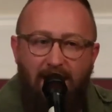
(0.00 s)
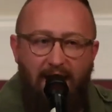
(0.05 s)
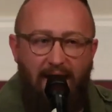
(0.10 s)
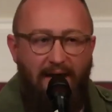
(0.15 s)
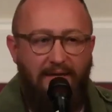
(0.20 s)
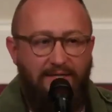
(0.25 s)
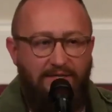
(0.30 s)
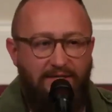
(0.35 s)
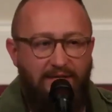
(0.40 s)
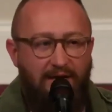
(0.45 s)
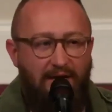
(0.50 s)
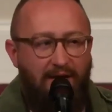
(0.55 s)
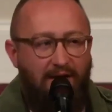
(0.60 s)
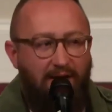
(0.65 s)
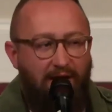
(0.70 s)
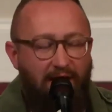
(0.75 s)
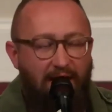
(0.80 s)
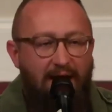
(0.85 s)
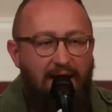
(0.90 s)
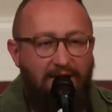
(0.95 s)
It's
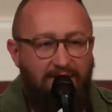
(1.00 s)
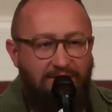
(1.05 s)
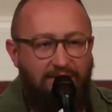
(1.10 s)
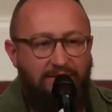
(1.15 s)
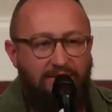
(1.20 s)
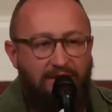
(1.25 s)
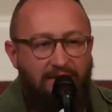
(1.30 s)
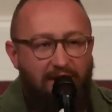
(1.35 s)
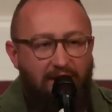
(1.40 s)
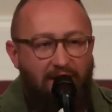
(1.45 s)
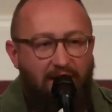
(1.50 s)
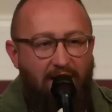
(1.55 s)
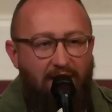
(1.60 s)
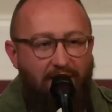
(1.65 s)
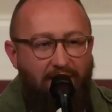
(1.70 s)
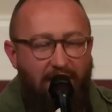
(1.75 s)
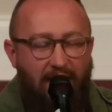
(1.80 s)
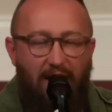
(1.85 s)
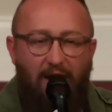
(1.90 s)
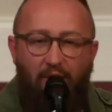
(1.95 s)
less
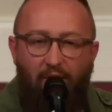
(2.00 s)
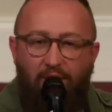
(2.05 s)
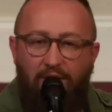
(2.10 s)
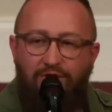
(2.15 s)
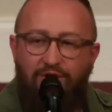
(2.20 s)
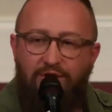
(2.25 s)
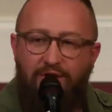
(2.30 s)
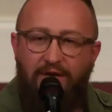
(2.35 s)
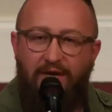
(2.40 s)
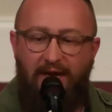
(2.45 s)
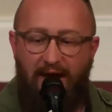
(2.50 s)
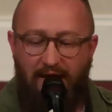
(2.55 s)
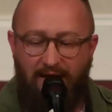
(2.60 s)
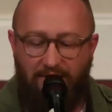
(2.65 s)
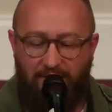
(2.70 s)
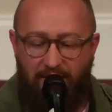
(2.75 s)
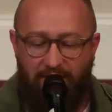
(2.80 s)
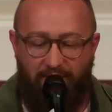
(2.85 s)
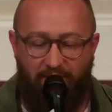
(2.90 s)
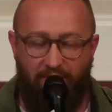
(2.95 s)
that I want you to
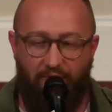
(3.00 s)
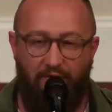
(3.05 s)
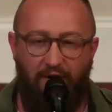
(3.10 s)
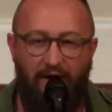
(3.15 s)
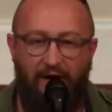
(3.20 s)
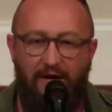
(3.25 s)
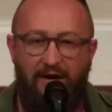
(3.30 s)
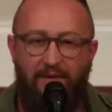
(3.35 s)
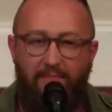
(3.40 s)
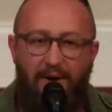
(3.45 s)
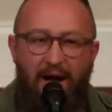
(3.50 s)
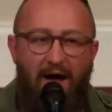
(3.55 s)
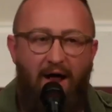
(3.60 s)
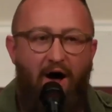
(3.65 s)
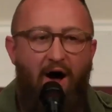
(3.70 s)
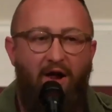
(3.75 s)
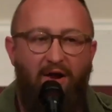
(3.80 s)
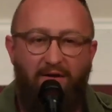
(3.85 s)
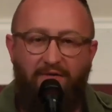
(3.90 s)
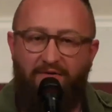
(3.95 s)
catch, even really about
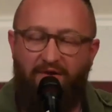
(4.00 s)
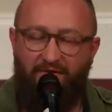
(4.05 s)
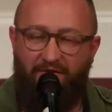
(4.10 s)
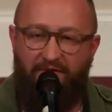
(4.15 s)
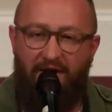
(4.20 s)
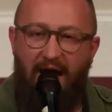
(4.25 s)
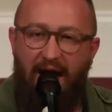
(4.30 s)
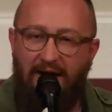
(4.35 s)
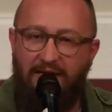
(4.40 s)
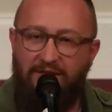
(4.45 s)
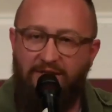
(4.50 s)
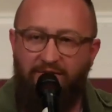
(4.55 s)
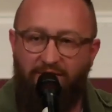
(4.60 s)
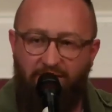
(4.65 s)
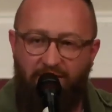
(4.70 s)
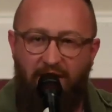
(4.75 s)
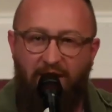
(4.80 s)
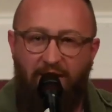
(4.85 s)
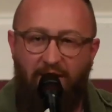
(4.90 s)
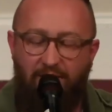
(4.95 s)
all of the facts and
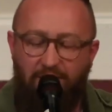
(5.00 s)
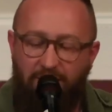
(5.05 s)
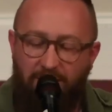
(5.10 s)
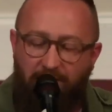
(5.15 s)
figures.